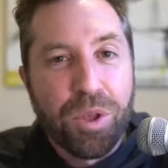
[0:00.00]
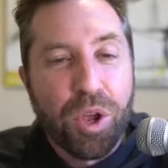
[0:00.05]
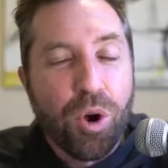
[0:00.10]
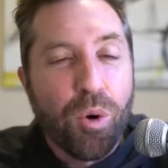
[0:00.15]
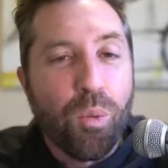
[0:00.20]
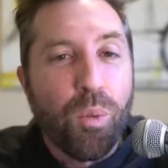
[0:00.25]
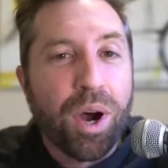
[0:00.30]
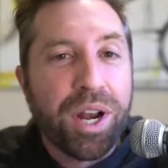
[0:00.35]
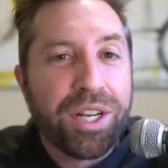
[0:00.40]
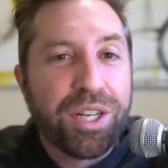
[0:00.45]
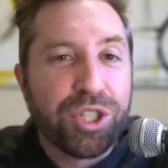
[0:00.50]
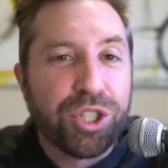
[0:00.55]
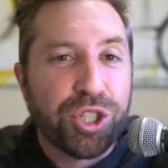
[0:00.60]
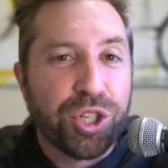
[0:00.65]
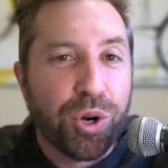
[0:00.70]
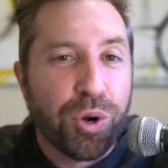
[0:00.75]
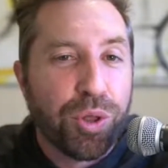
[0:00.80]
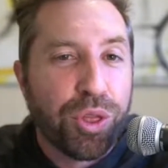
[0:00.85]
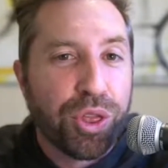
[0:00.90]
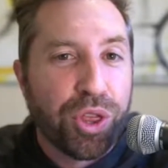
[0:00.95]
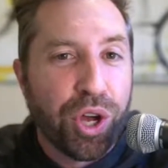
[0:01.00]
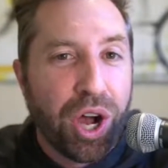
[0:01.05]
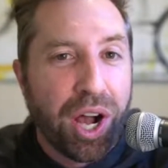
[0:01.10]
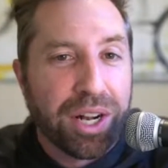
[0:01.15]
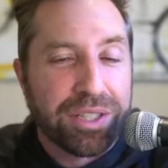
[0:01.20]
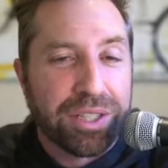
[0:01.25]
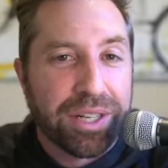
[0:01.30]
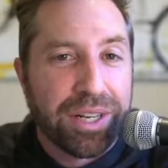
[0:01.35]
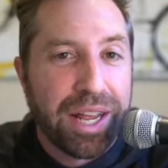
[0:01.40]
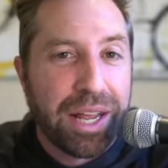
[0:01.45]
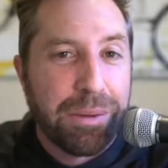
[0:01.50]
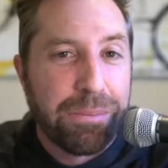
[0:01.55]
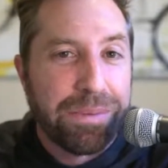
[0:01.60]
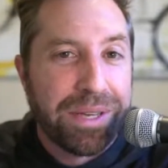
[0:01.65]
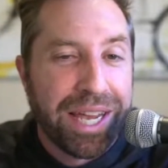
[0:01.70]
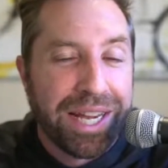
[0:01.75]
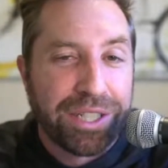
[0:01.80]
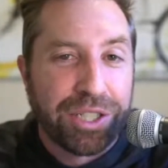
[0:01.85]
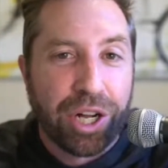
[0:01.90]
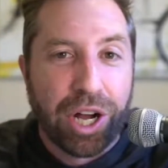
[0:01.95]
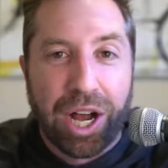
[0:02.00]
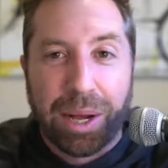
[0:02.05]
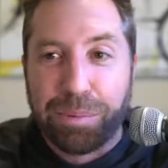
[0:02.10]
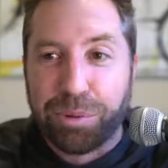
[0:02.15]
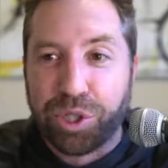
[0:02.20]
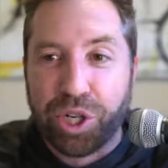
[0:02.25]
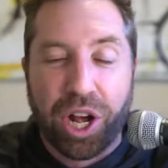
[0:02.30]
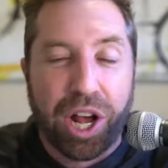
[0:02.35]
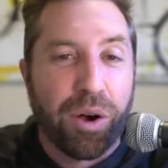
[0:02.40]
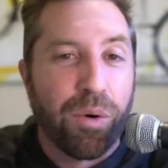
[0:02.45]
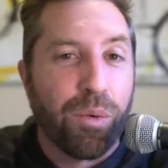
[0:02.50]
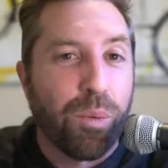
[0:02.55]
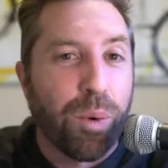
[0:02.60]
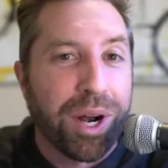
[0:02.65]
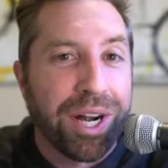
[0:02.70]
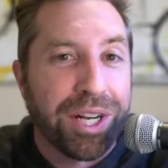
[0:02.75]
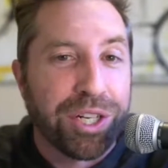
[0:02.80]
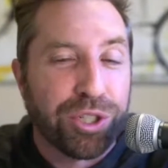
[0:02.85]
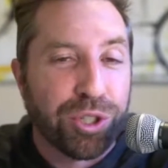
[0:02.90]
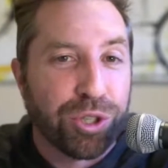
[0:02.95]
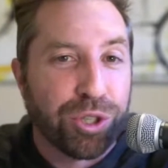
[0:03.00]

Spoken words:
What is your thoughts on NBA Top Shot? What is your